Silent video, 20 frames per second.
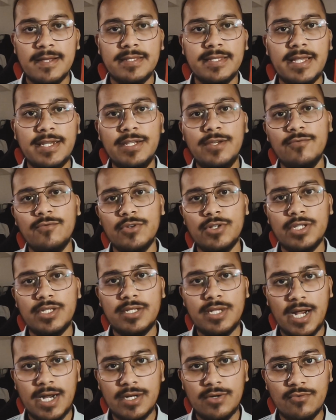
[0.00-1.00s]
then you would
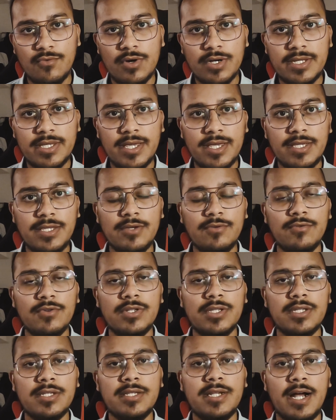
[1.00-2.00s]
start working. You
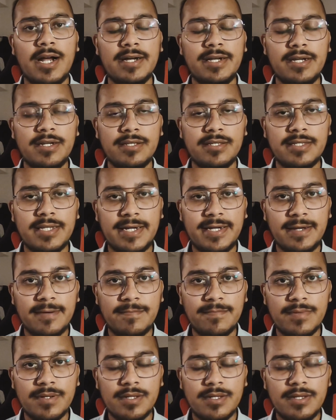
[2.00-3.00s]
would start
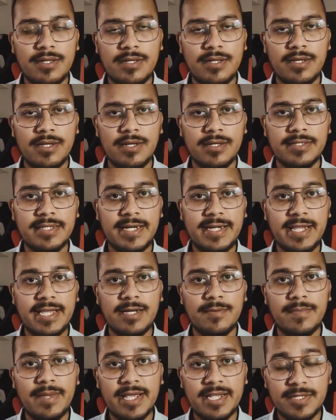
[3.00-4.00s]

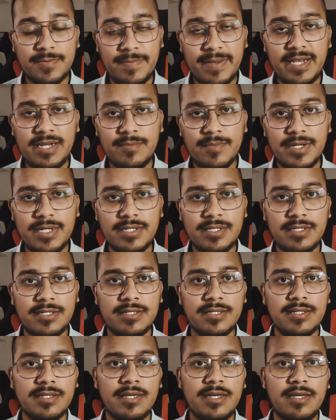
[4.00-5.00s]
setting up
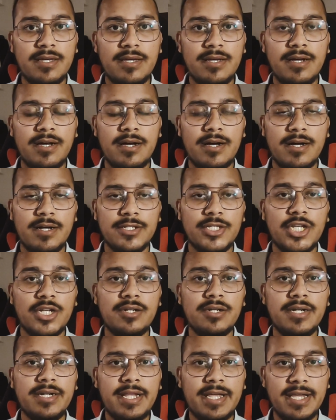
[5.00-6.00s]
experiments,
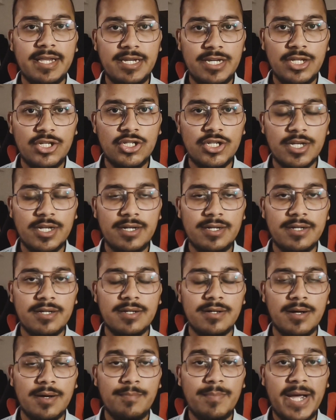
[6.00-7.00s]
generating initial
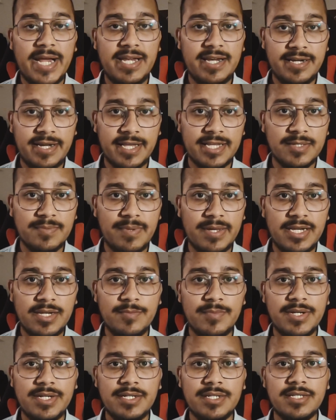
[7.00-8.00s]
pilot
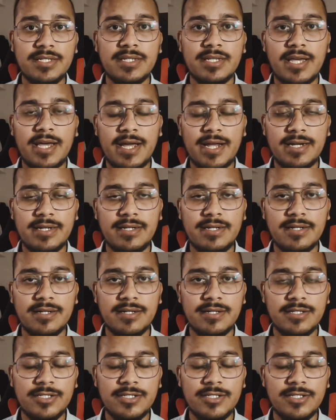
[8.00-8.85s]
experiments, and